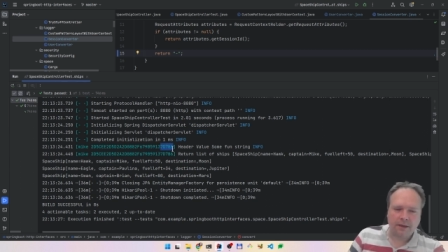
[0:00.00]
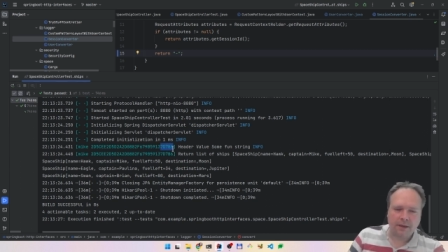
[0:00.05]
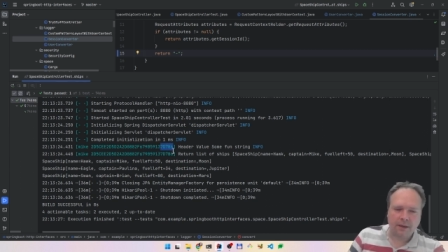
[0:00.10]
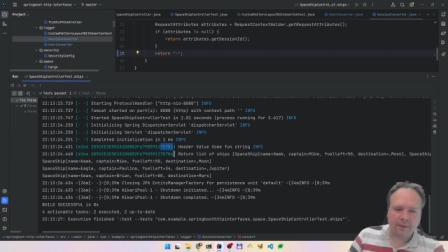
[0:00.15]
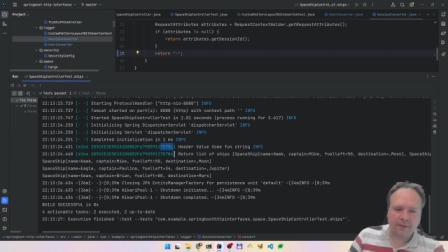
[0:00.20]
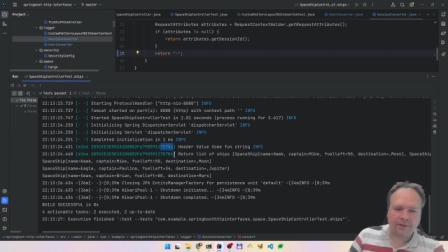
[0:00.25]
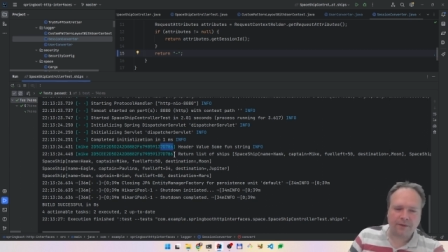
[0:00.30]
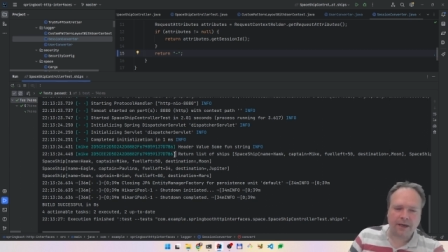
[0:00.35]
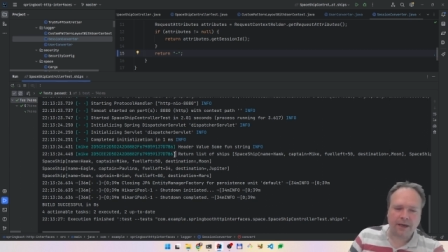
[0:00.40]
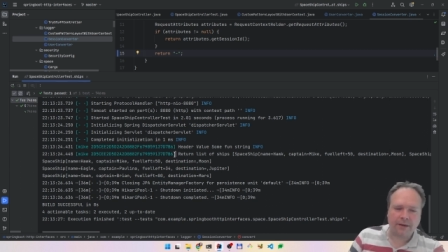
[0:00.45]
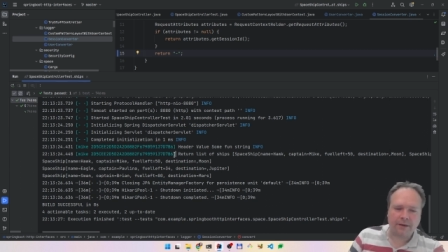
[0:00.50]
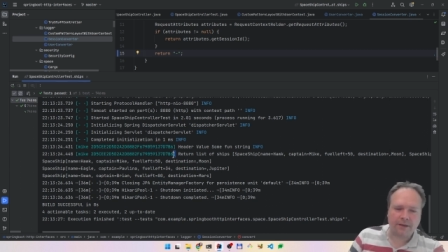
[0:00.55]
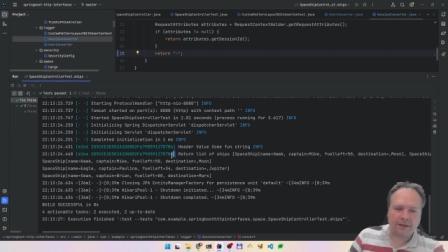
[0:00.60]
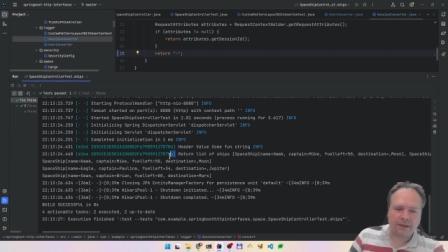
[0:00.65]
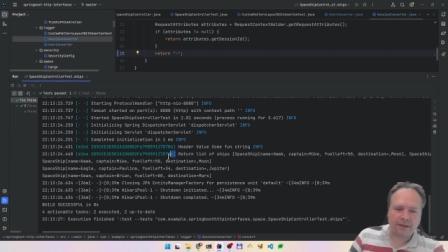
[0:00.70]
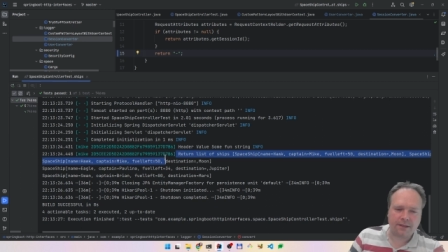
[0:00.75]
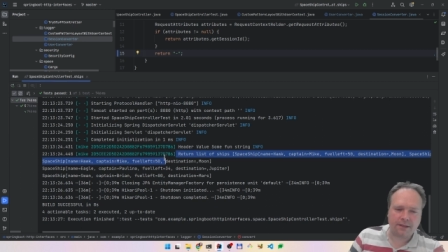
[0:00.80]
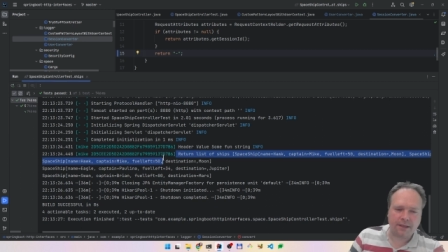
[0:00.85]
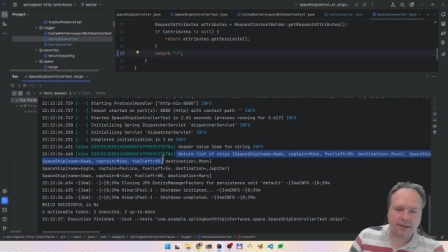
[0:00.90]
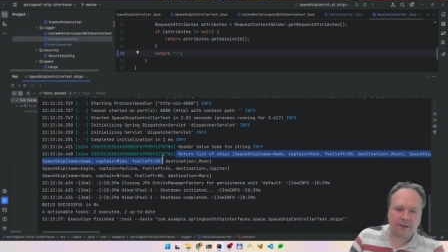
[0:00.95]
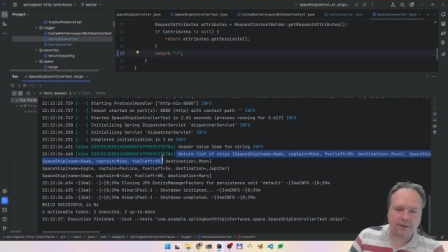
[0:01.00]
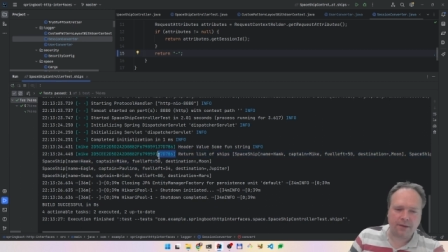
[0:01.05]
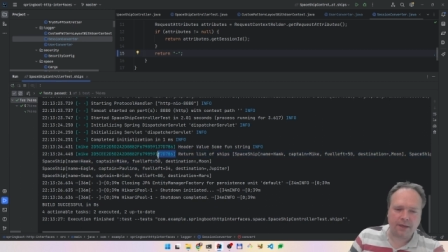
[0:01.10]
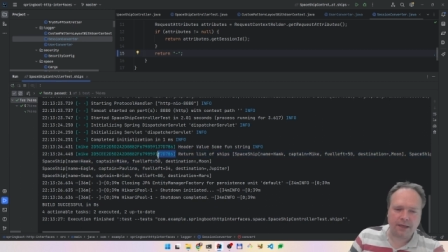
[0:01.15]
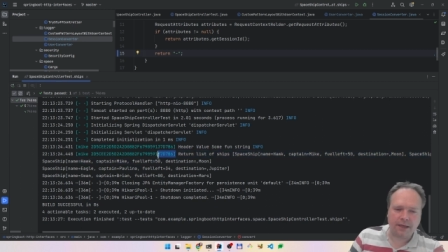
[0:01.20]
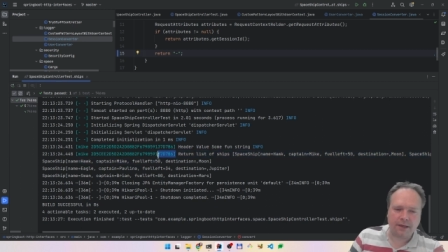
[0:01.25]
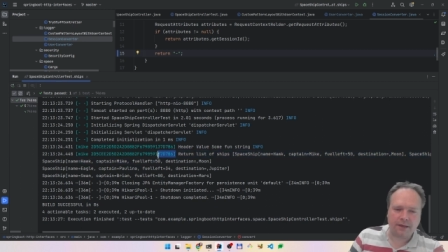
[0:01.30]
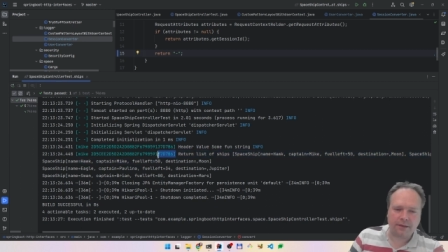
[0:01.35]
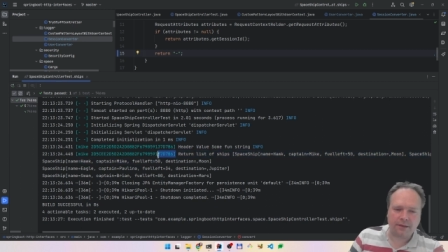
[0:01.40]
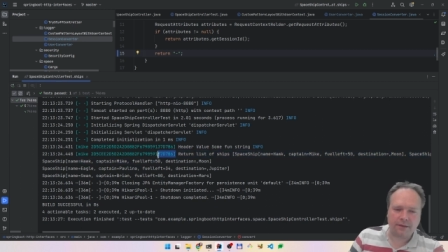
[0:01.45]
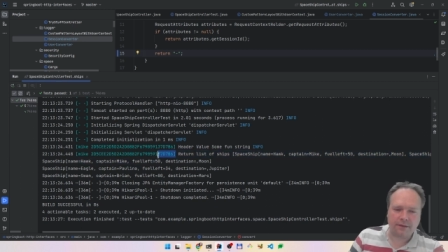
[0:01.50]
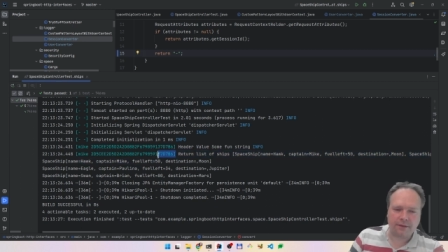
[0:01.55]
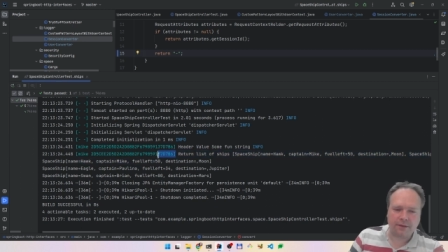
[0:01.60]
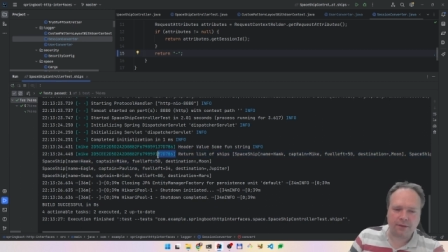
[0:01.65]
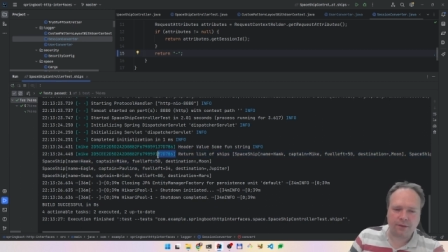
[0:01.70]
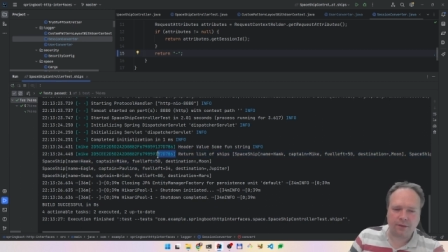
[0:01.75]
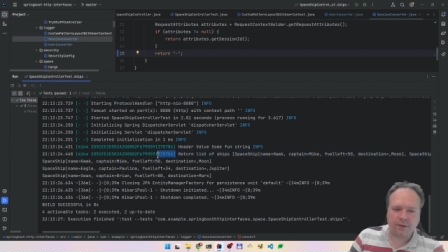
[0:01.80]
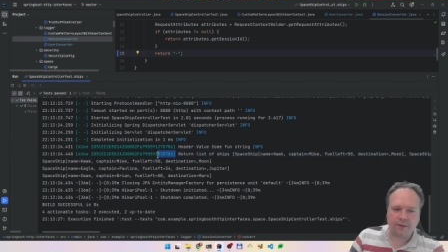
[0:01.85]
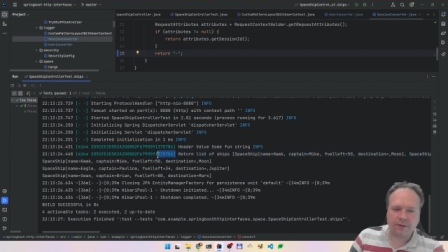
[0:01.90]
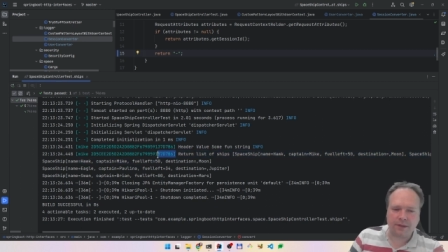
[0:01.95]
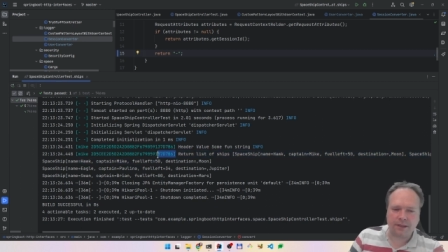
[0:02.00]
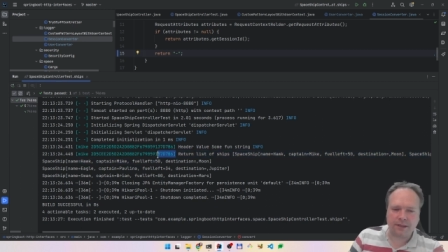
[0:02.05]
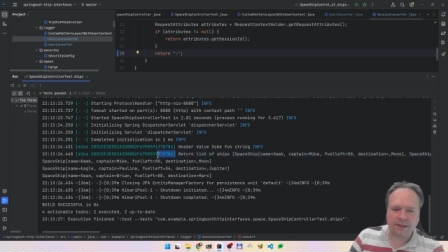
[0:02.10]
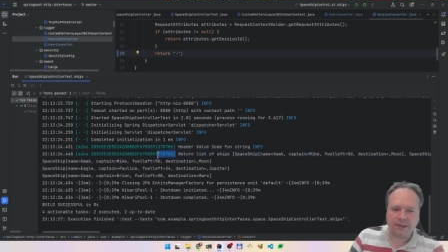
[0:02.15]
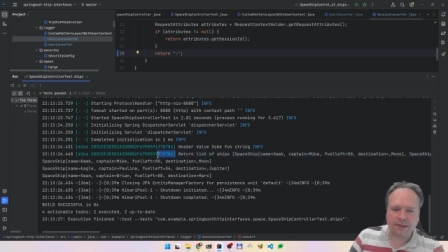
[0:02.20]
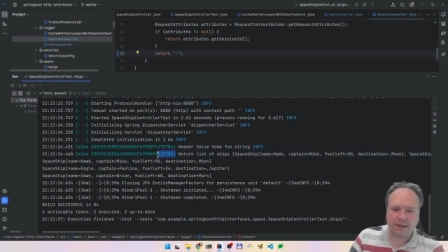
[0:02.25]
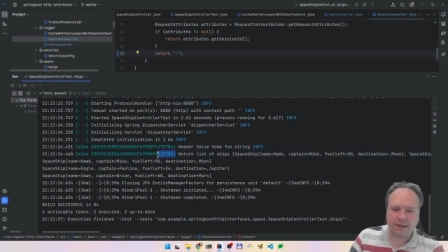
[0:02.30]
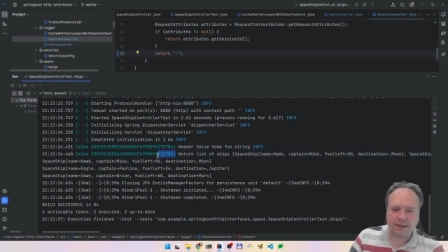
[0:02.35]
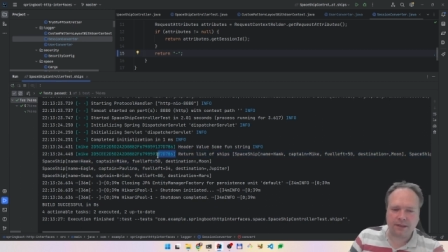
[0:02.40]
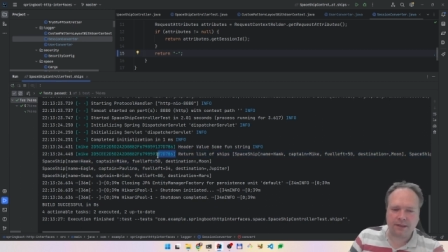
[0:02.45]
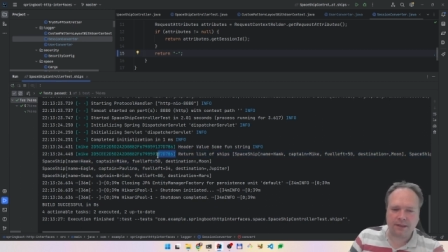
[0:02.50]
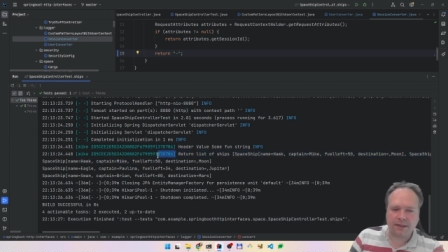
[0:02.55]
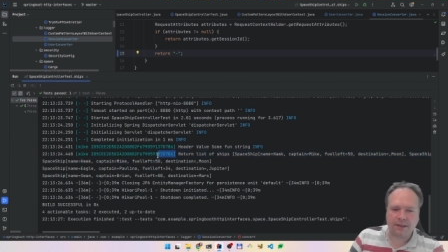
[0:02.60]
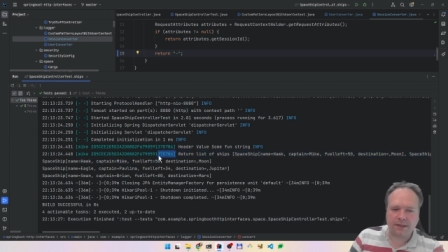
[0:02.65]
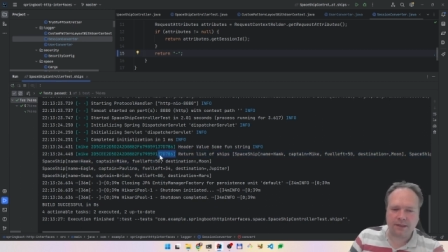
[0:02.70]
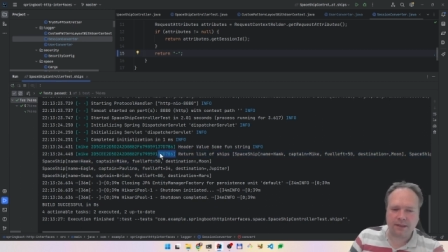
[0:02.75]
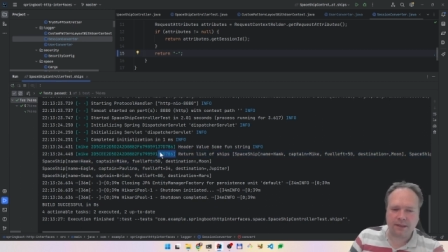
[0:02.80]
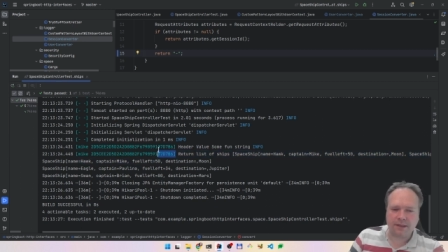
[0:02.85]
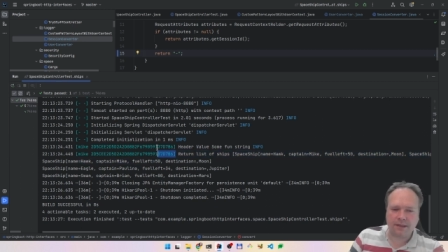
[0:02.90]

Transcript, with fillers: number of characters that you need so this it's it's,